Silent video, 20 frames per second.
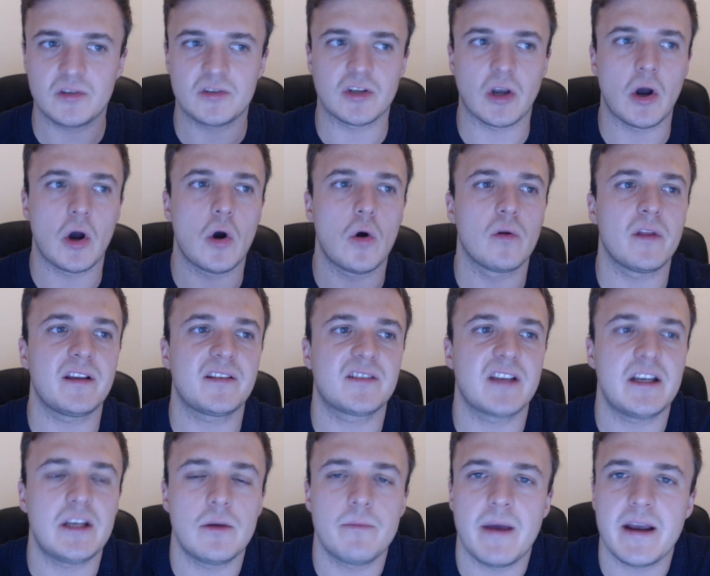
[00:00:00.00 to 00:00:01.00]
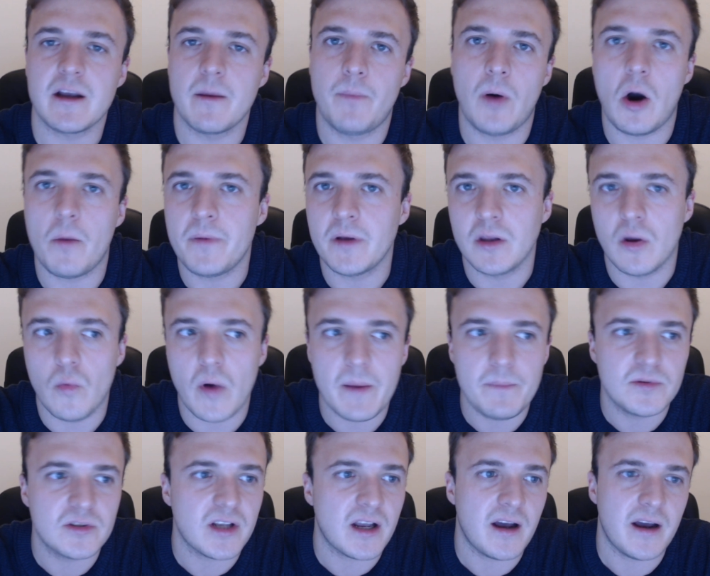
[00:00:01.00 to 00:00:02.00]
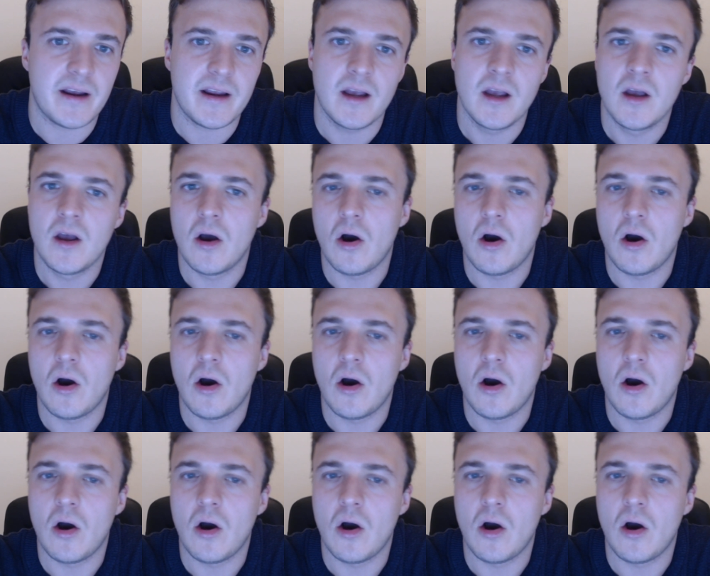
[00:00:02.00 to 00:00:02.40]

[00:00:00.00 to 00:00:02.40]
So let's say you make a popular website